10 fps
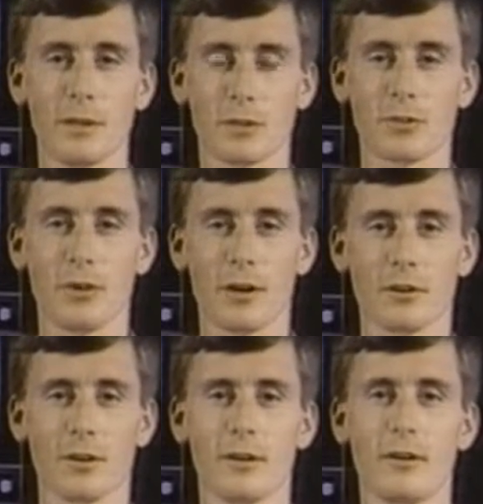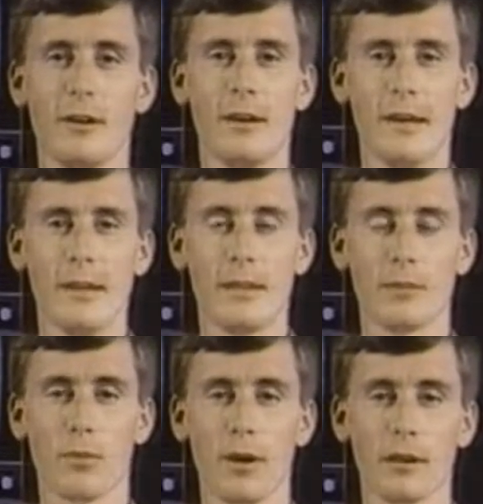I'm an instructor
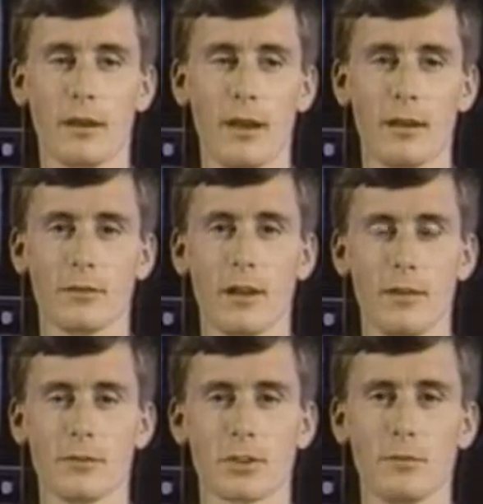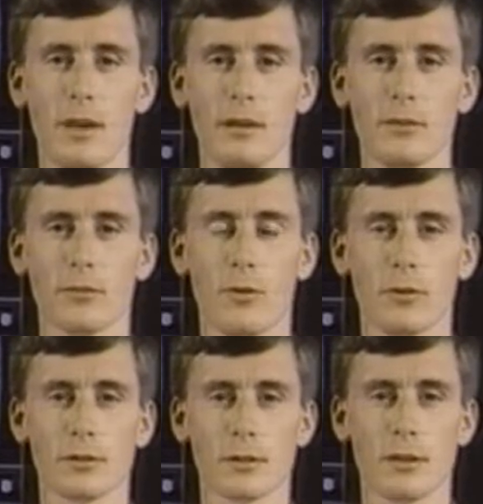in the broadcast television maintenance
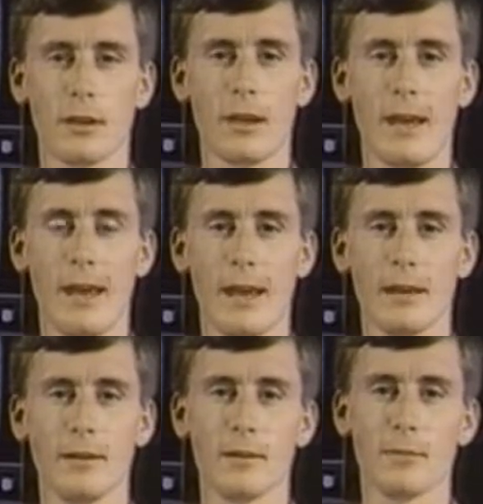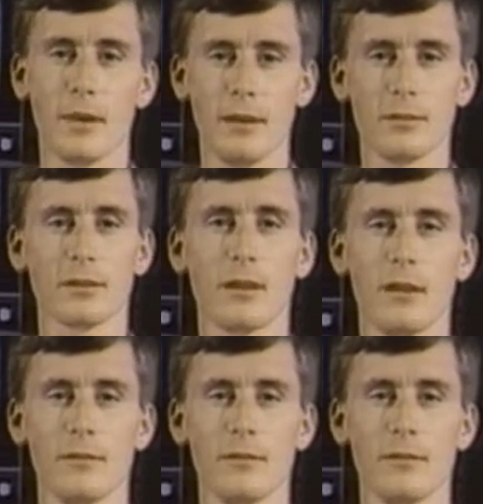course and in the basic